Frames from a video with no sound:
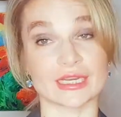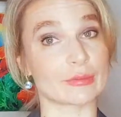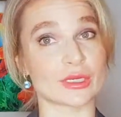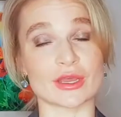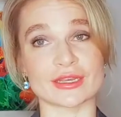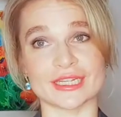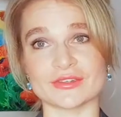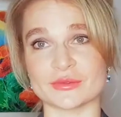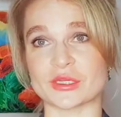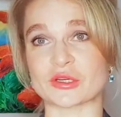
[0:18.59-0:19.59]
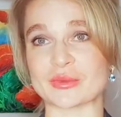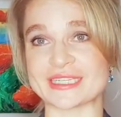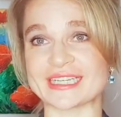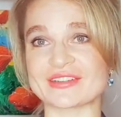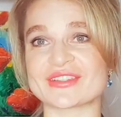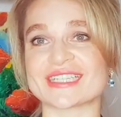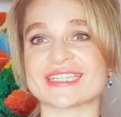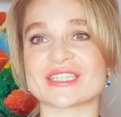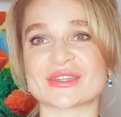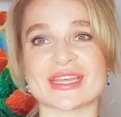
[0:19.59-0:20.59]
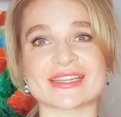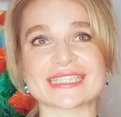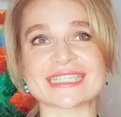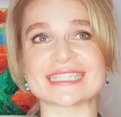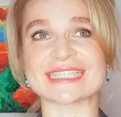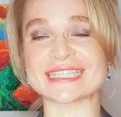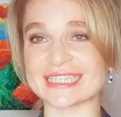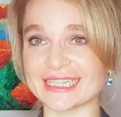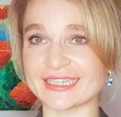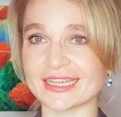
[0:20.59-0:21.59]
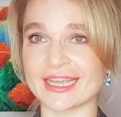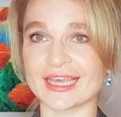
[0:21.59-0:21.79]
and I'm a non-native speaker myself since 2016,